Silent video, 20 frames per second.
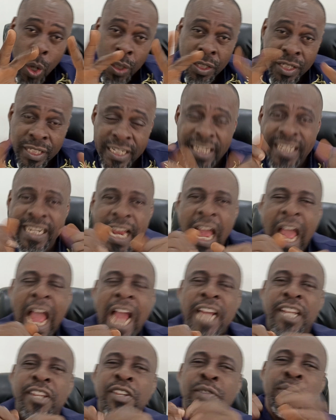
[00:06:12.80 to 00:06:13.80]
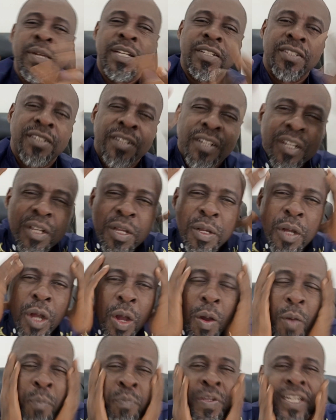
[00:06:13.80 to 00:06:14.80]
See their arguments.
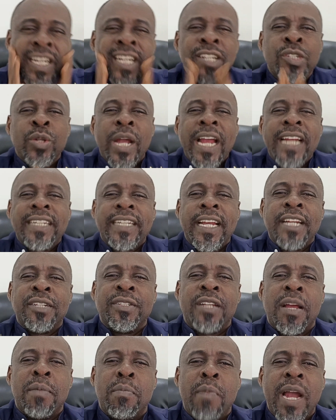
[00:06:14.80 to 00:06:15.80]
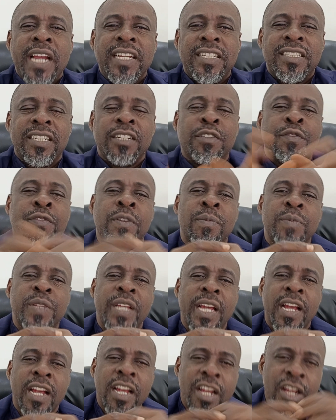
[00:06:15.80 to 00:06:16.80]
Begin to enter into their mindset from
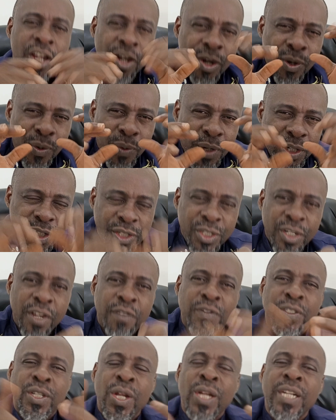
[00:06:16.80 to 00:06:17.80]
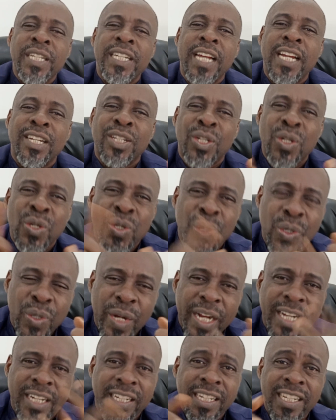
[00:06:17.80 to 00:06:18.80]
there. Once you have done that
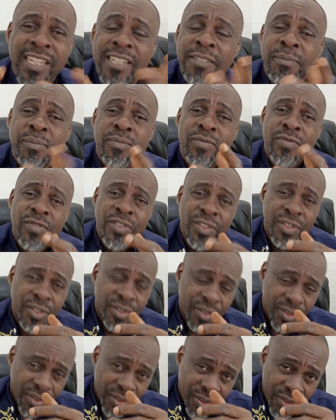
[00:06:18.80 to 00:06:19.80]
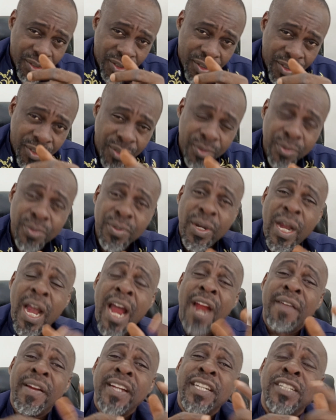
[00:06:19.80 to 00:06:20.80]
correctly, you
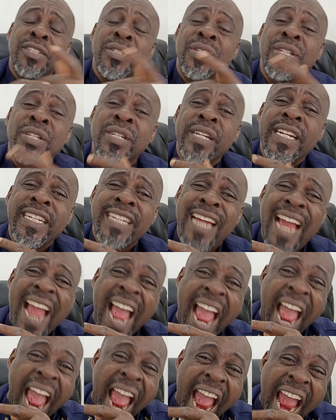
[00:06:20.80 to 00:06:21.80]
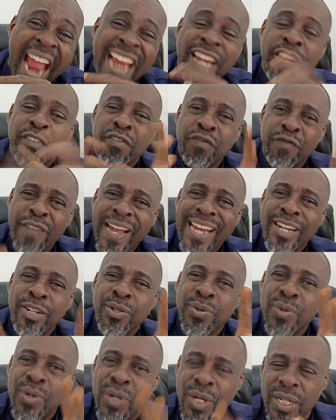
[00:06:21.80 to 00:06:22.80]
are ready to create high
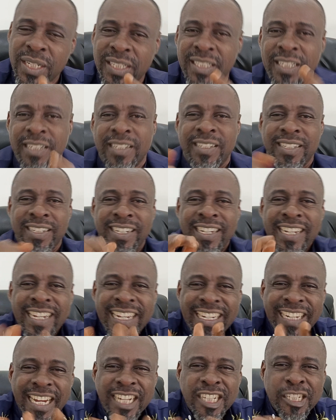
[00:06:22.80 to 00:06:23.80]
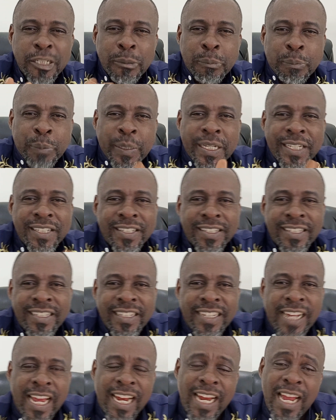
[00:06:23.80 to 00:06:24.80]
value content that
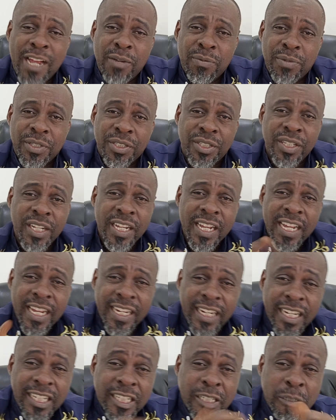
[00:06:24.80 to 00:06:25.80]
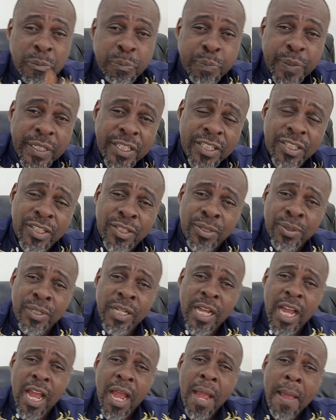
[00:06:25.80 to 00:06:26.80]
speaks their language, that speaks to
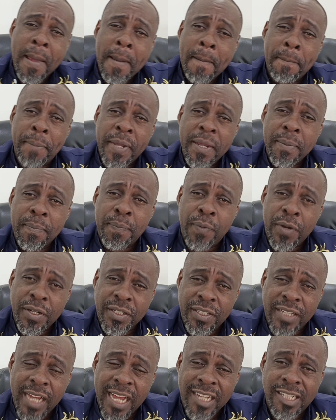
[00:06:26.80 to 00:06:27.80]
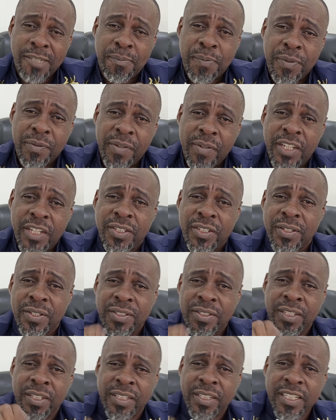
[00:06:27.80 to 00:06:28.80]
their pain points, their
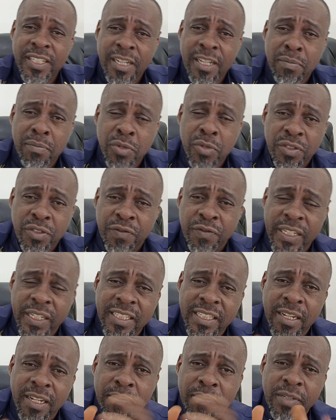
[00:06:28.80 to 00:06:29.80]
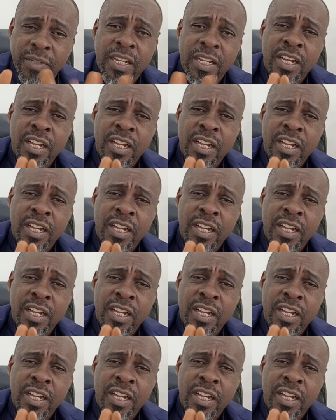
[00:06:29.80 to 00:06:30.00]
aspirations, the things that motivate them.